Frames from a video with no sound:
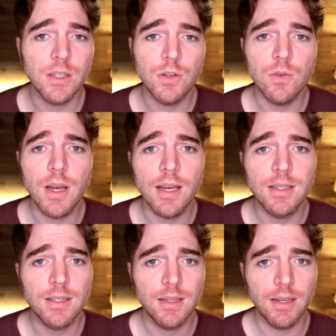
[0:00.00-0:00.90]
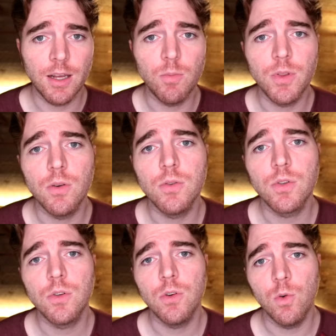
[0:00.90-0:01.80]
that you guys can help
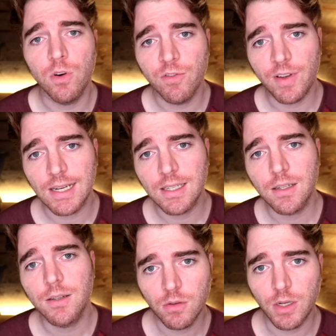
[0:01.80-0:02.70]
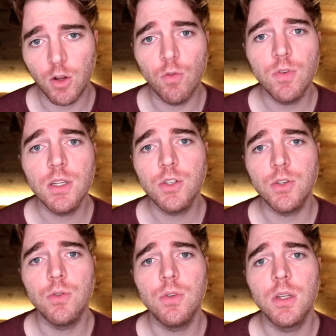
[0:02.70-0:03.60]
those who were affected. And hopefully
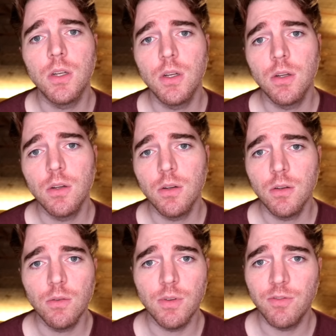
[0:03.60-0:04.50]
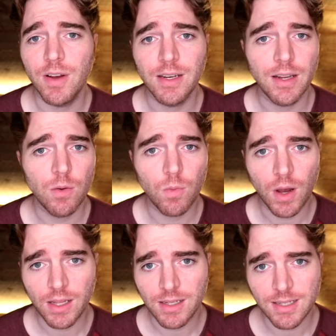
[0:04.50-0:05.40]
soon, we find out
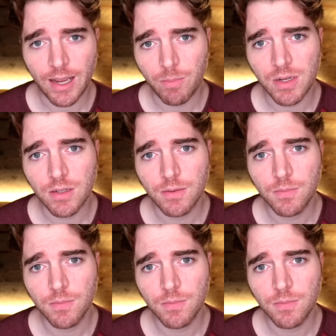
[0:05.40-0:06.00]
why this happened.